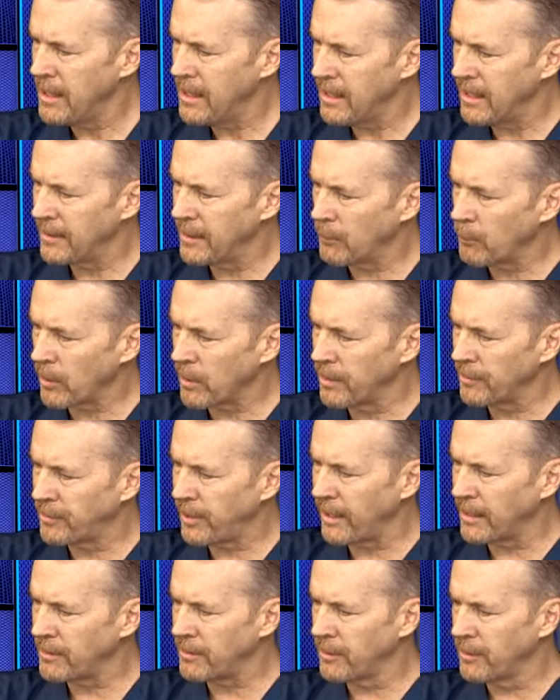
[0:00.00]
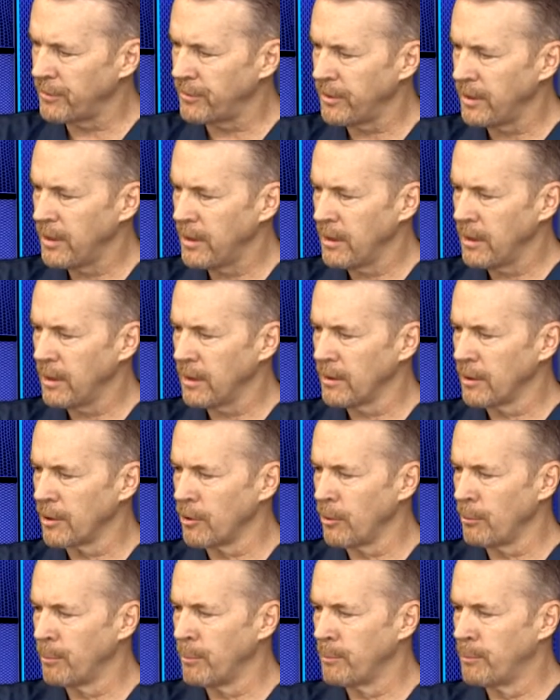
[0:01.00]
and then we're going to take this
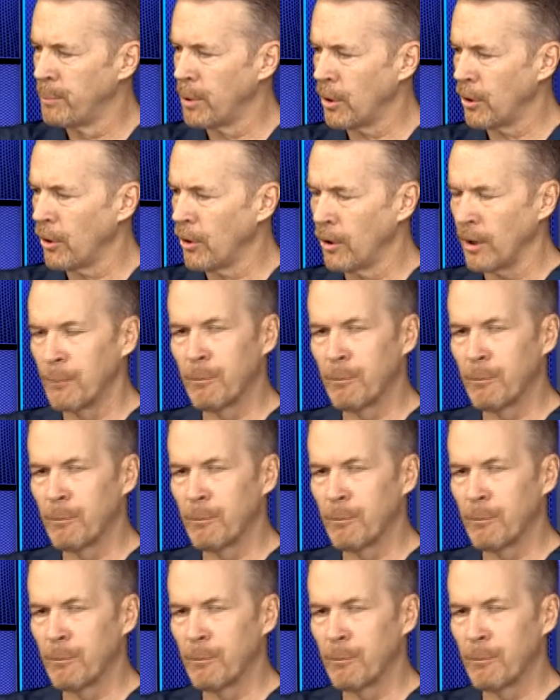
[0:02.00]
little burr